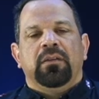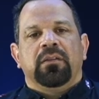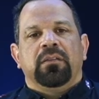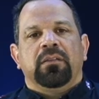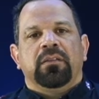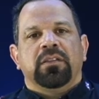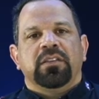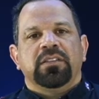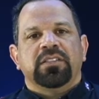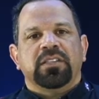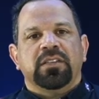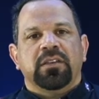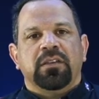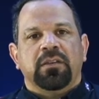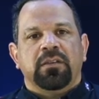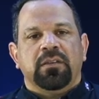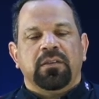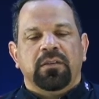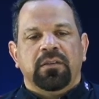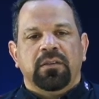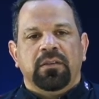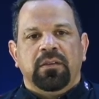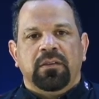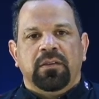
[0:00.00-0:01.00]
Listen,
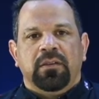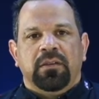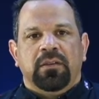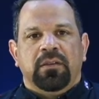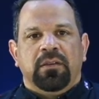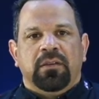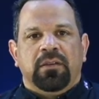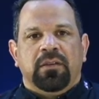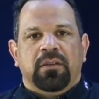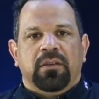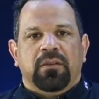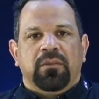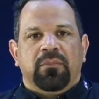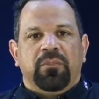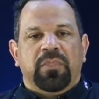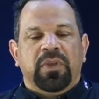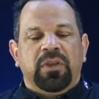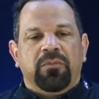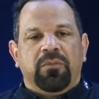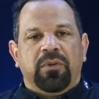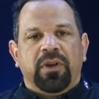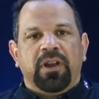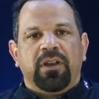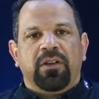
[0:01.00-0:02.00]
be
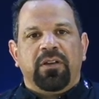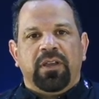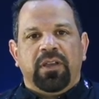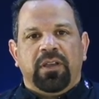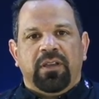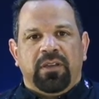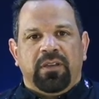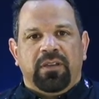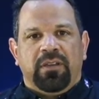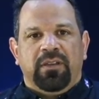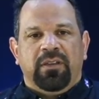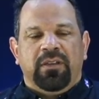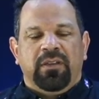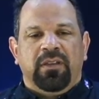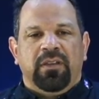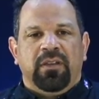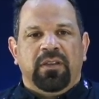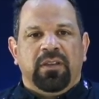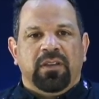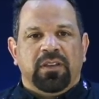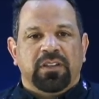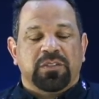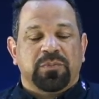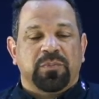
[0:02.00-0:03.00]
wary,
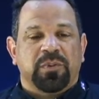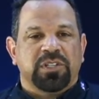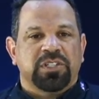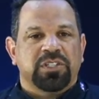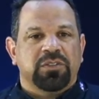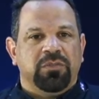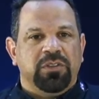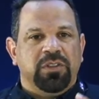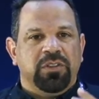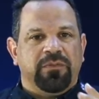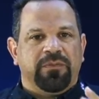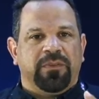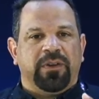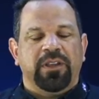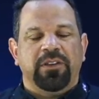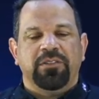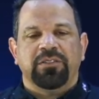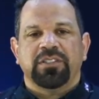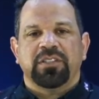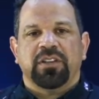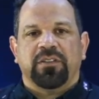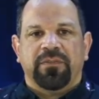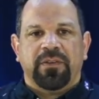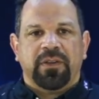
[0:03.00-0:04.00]
especially when you find
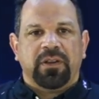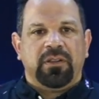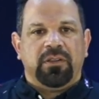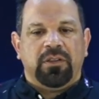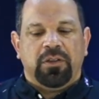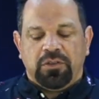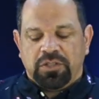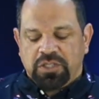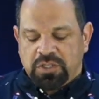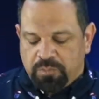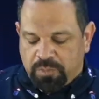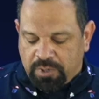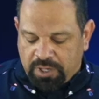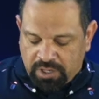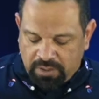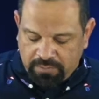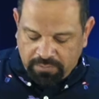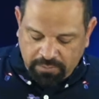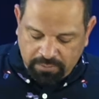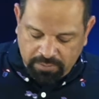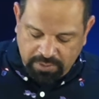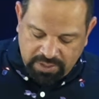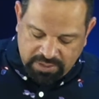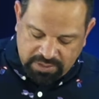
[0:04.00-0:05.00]
yourself at a low spot of
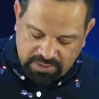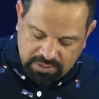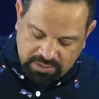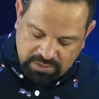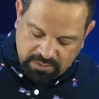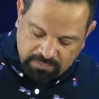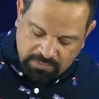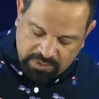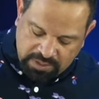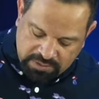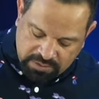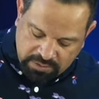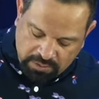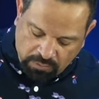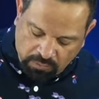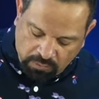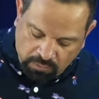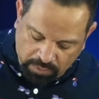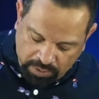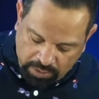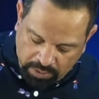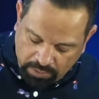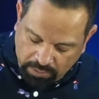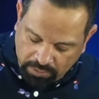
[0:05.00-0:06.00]
criticism, because there
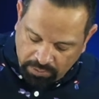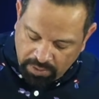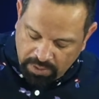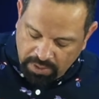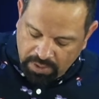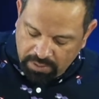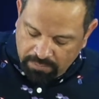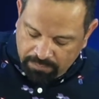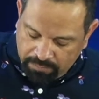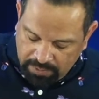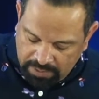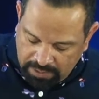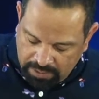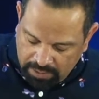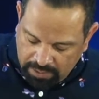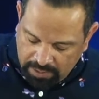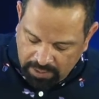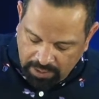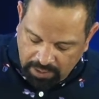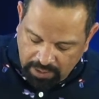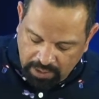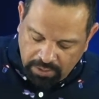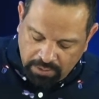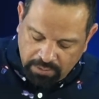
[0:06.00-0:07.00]
will be
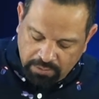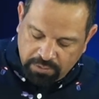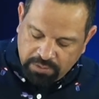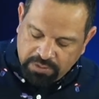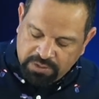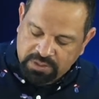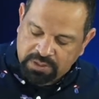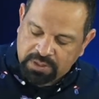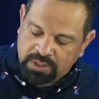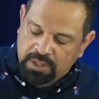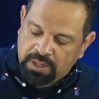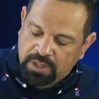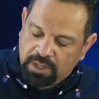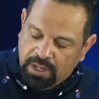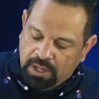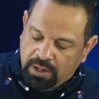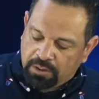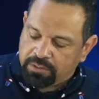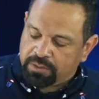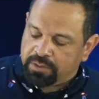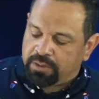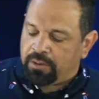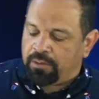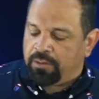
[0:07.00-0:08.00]
haters
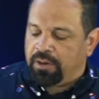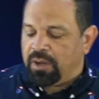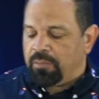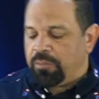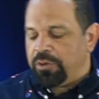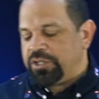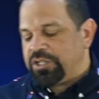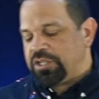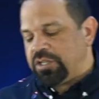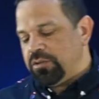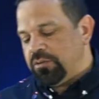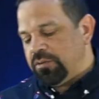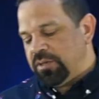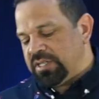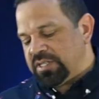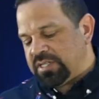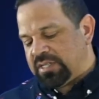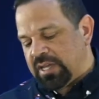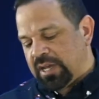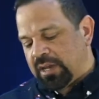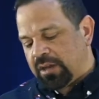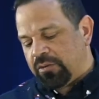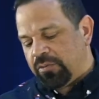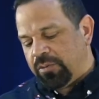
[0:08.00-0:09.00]
out there. Number 2 is
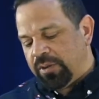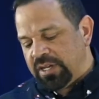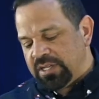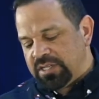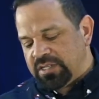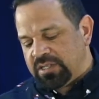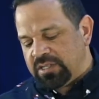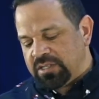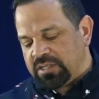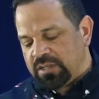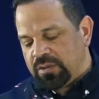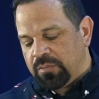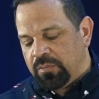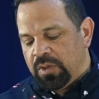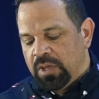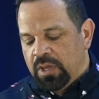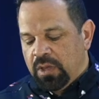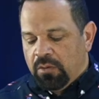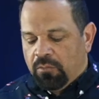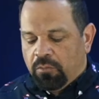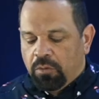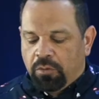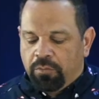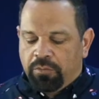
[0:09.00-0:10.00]
that criticism
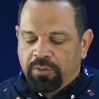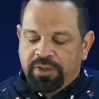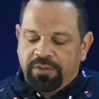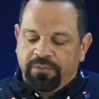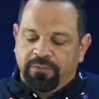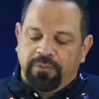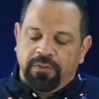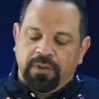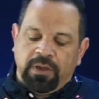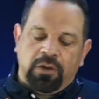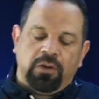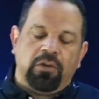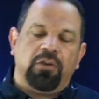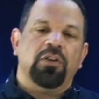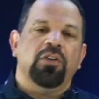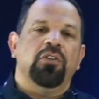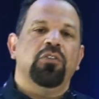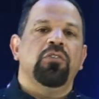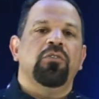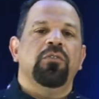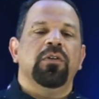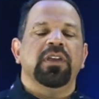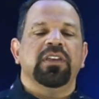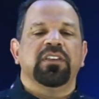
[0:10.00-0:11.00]
will reveal
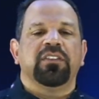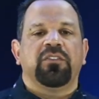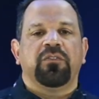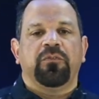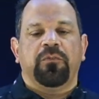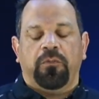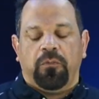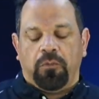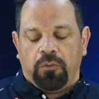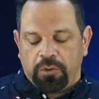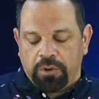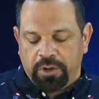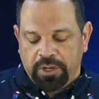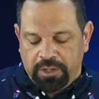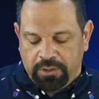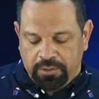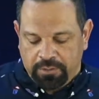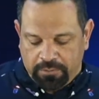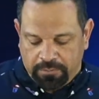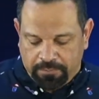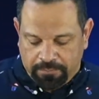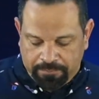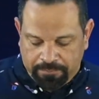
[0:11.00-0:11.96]
who is for you.